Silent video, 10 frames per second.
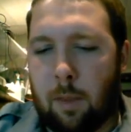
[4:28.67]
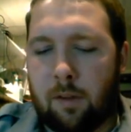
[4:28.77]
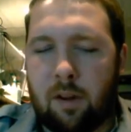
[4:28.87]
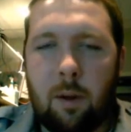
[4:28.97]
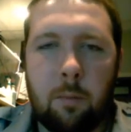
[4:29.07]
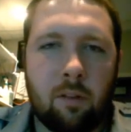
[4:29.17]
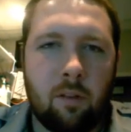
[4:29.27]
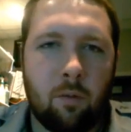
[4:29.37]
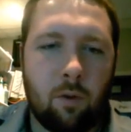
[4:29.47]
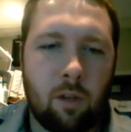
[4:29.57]
staying
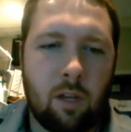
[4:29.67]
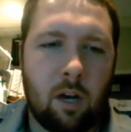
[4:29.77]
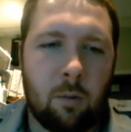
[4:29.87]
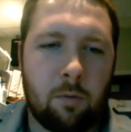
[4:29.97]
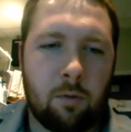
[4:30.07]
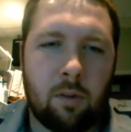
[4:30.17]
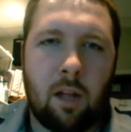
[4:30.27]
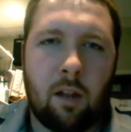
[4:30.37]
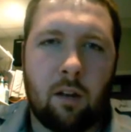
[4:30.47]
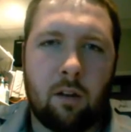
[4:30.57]
busy really helps with
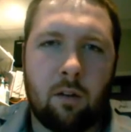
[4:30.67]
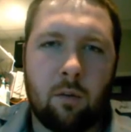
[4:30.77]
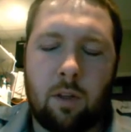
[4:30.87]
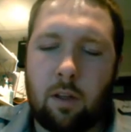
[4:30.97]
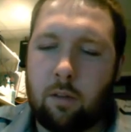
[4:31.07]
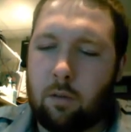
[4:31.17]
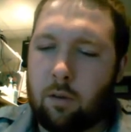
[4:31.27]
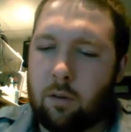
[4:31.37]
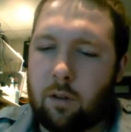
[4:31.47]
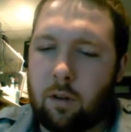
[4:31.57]
that sort
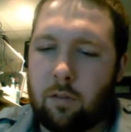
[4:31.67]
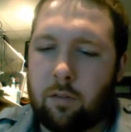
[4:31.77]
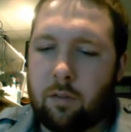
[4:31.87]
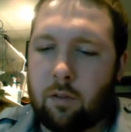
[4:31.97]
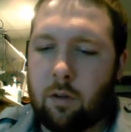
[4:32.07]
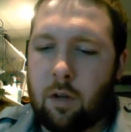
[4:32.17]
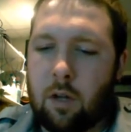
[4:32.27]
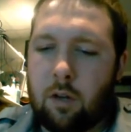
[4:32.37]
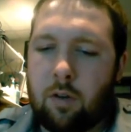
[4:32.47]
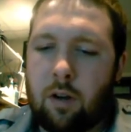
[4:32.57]
of stuff. So
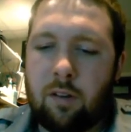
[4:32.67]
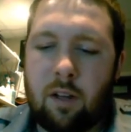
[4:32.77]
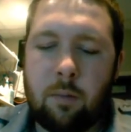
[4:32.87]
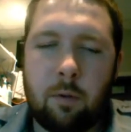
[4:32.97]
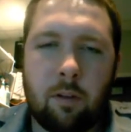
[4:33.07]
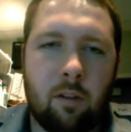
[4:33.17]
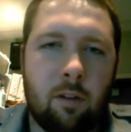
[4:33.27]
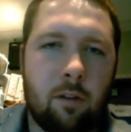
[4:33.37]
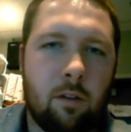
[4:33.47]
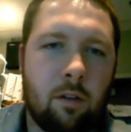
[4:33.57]
try to stay
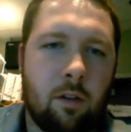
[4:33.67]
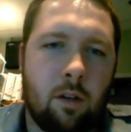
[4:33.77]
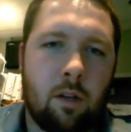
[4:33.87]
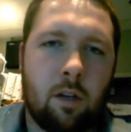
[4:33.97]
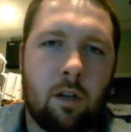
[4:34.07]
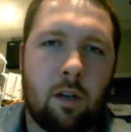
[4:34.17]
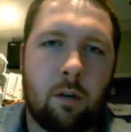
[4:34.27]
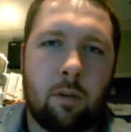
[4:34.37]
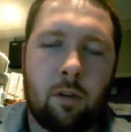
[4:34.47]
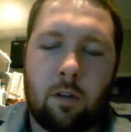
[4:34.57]
busy.
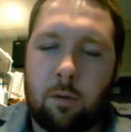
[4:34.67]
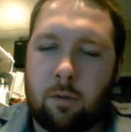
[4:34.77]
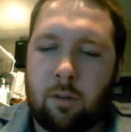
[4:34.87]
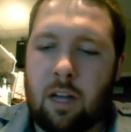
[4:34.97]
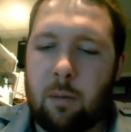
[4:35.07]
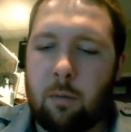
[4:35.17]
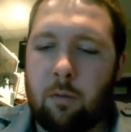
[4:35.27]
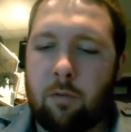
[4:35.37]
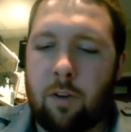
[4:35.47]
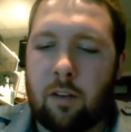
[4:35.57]
It'll help the time
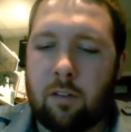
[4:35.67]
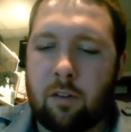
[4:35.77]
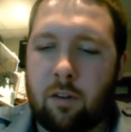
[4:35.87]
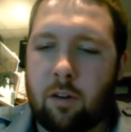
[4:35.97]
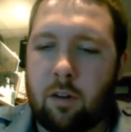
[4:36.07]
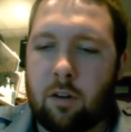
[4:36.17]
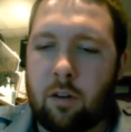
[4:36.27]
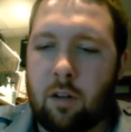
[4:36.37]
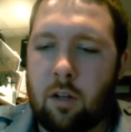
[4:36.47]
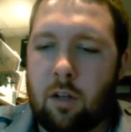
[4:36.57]
move faster, and
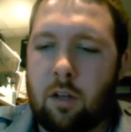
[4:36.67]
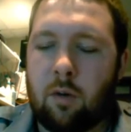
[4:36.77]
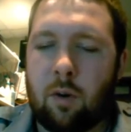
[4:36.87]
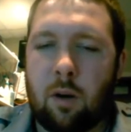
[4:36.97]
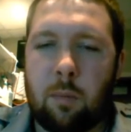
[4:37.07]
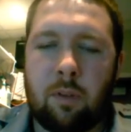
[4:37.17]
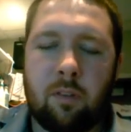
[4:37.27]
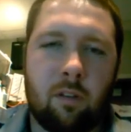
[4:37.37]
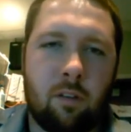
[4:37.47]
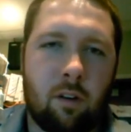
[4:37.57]
you don't want to be
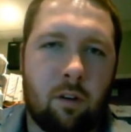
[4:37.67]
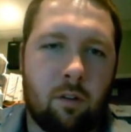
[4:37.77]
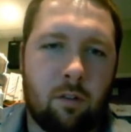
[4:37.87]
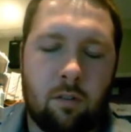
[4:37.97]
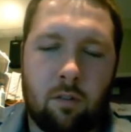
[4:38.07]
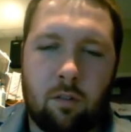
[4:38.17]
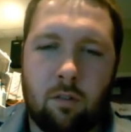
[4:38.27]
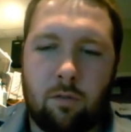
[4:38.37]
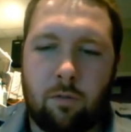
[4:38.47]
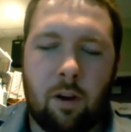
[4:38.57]
sitting around
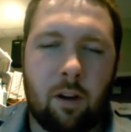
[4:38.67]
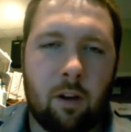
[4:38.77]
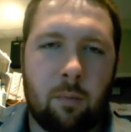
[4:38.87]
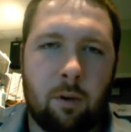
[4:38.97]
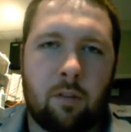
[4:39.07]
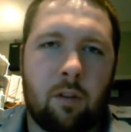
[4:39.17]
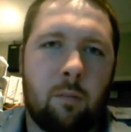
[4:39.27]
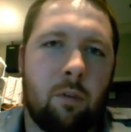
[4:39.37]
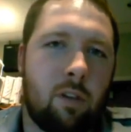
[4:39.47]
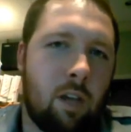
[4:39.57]
fretting about
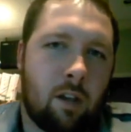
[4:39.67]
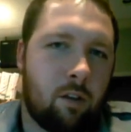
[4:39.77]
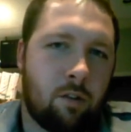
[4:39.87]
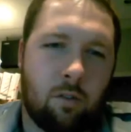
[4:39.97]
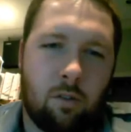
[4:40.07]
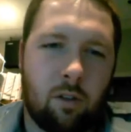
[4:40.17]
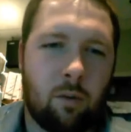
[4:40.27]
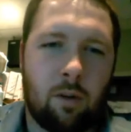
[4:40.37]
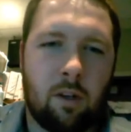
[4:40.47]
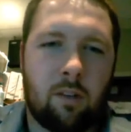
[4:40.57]
something you can't control
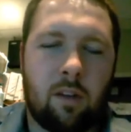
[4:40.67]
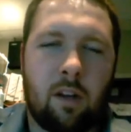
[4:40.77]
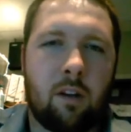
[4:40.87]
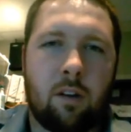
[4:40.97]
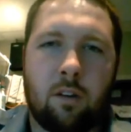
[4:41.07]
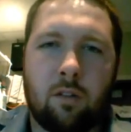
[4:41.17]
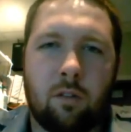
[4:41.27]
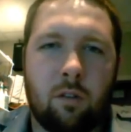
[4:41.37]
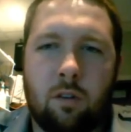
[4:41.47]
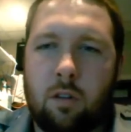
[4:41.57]
anyway. It's out of your
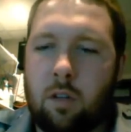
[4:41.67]
control.